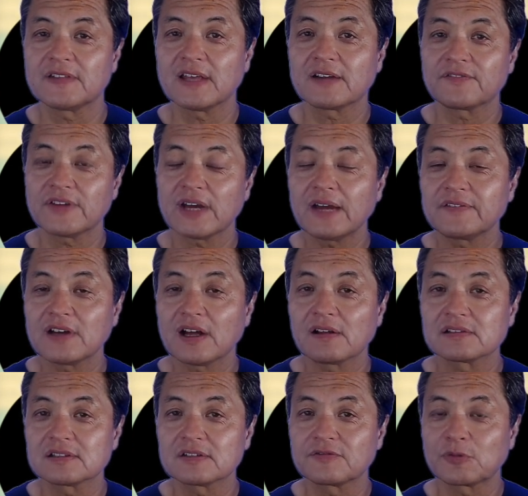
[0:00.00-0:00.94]
that
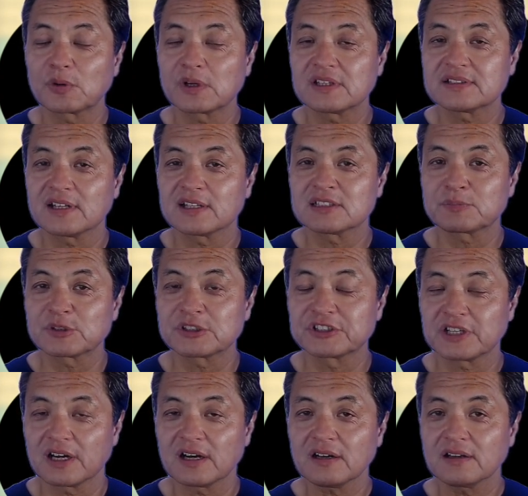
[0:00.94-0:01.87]
$5.40 per
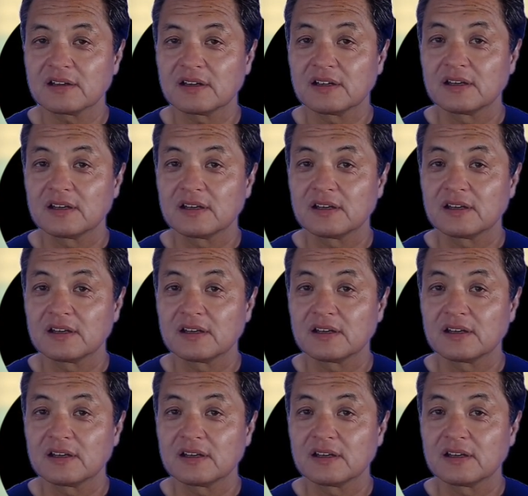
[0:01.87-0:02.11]
share,